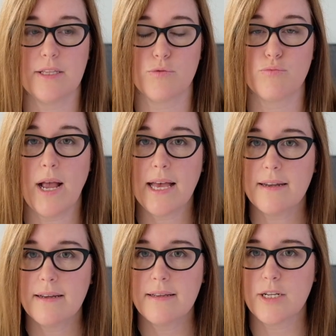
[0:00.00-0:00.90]
that's
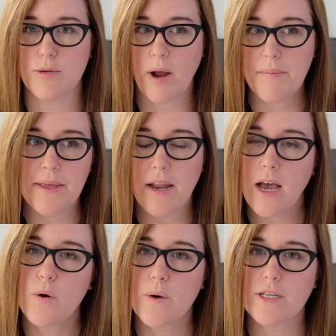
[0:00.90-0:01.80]
red, then you're probably
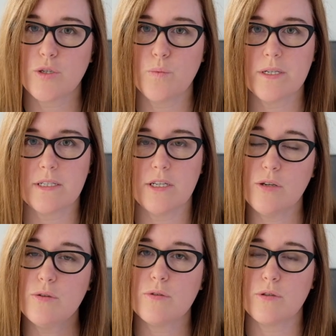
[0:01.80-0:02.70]
not going to want to
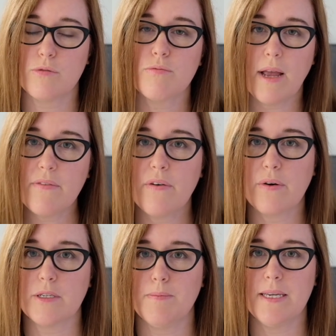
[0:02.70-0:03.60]
use the red
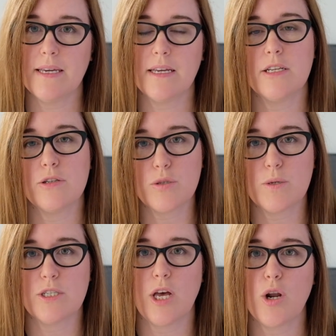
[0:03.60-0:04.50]
focus peaking, and you'll
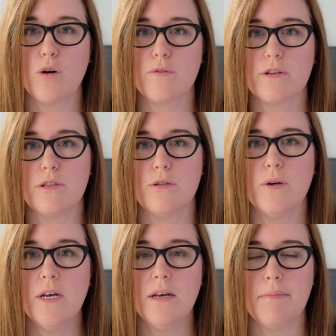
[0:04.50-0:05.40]
switch that over
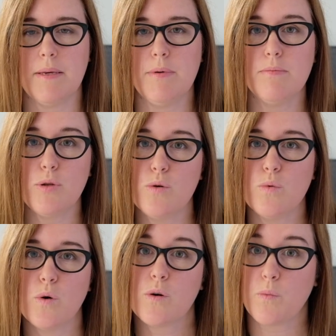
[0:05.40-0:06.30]
to maybe
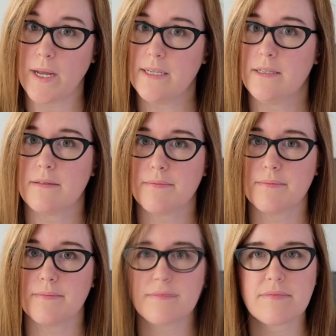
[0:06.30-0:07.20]
blue or white.
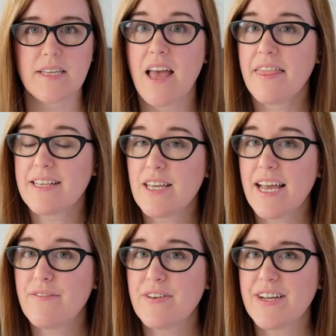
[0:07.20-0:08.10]
That's all I
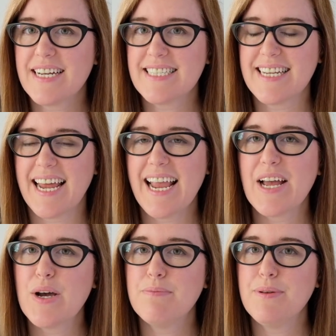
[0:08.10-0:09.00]
have for you guys today.
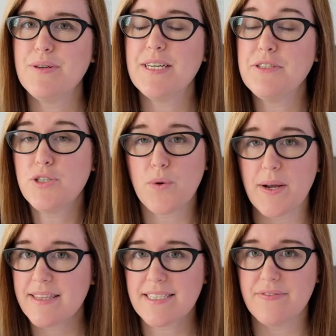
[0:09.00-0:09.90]
I hope you
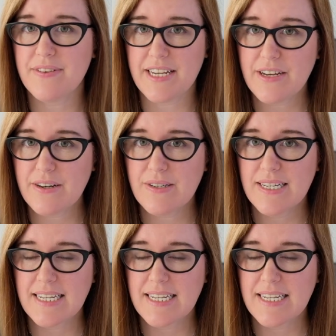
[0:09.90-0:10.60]
enjoyed this video,